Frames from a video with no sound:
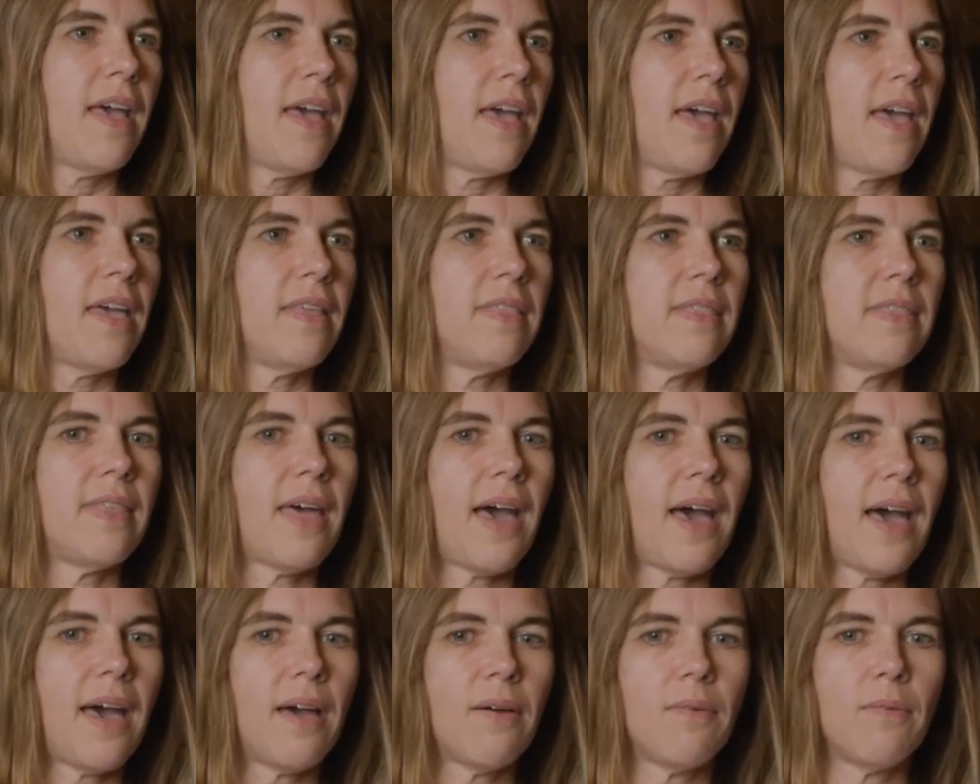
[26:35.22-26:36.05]
And
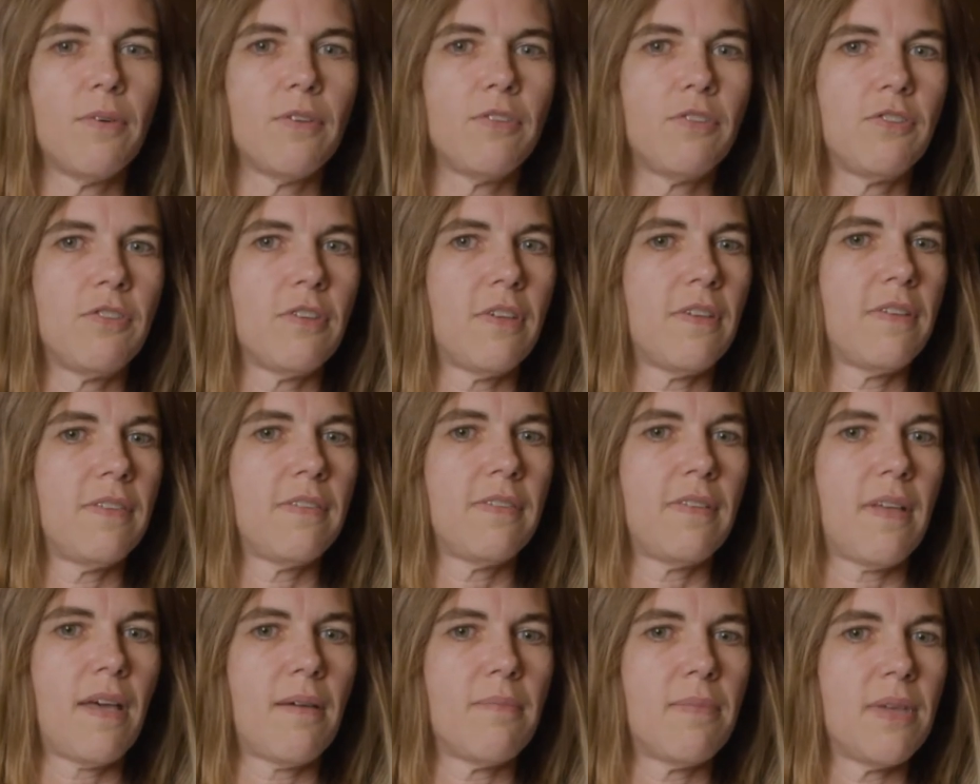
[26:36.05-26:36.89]
that was
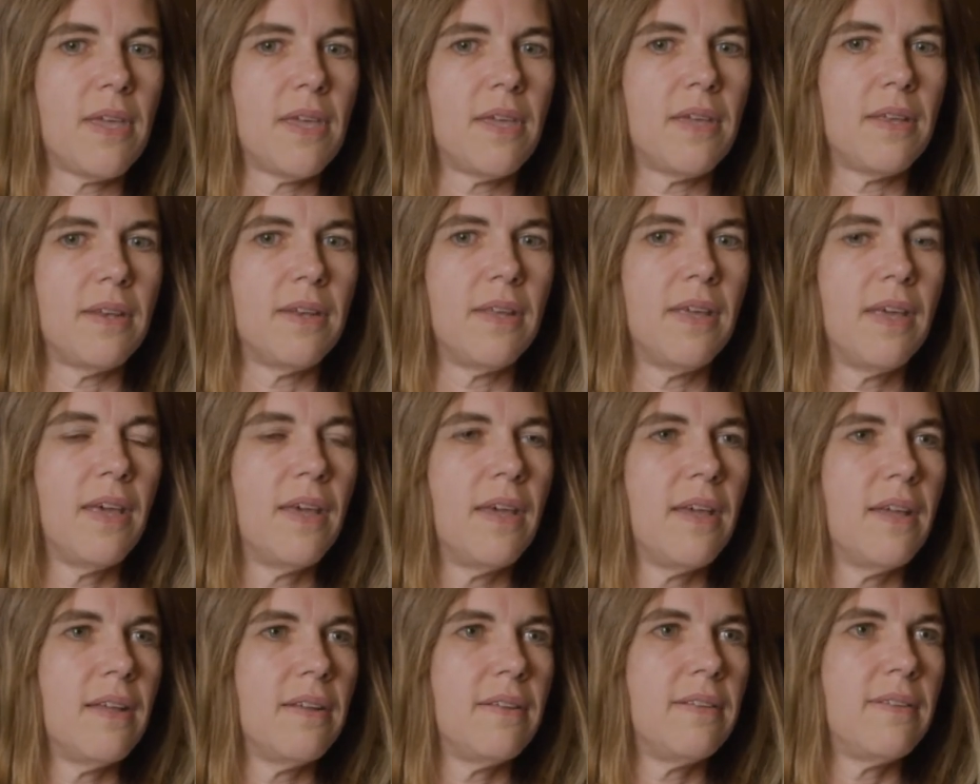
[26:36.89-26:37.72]
just,
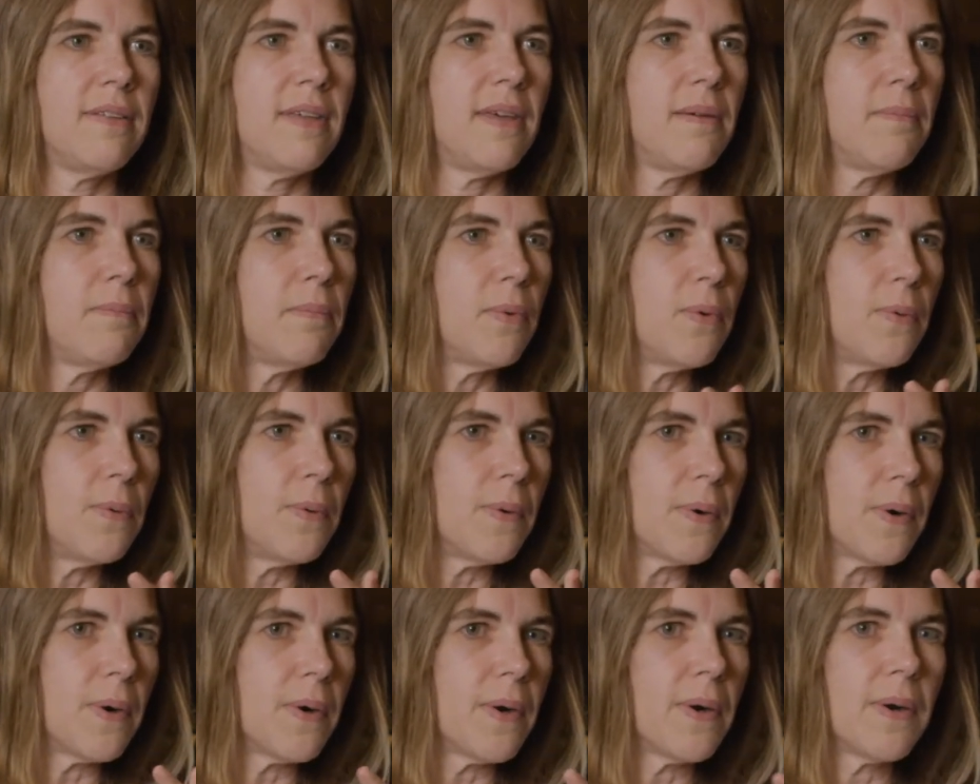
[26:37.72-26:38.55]
Tim
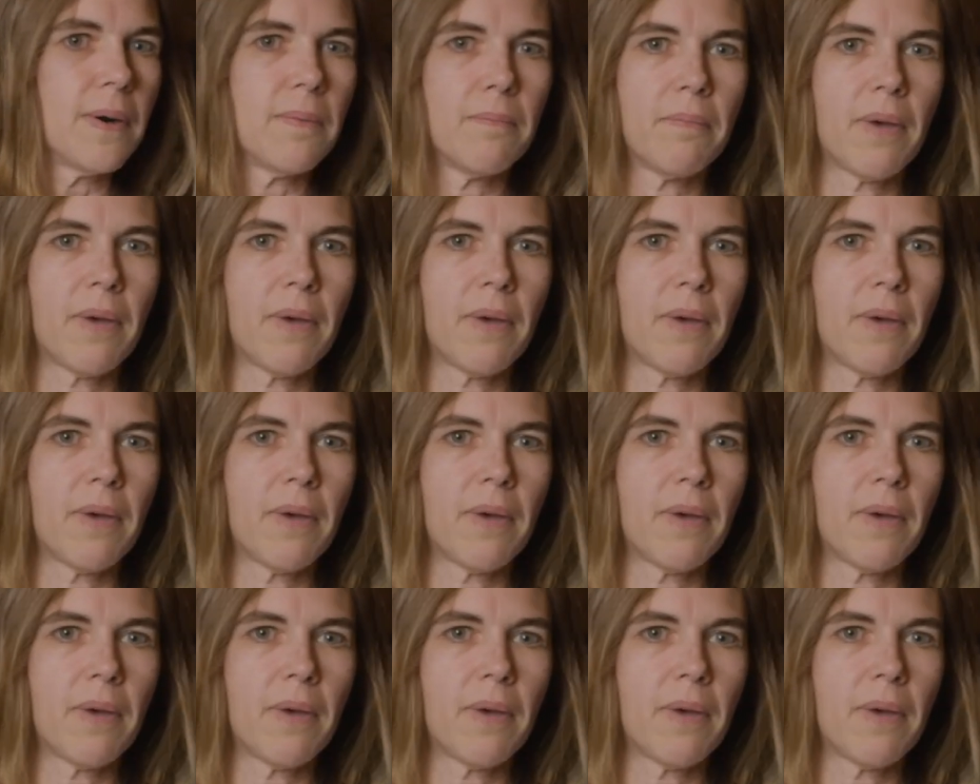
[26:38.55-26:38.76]
Moore,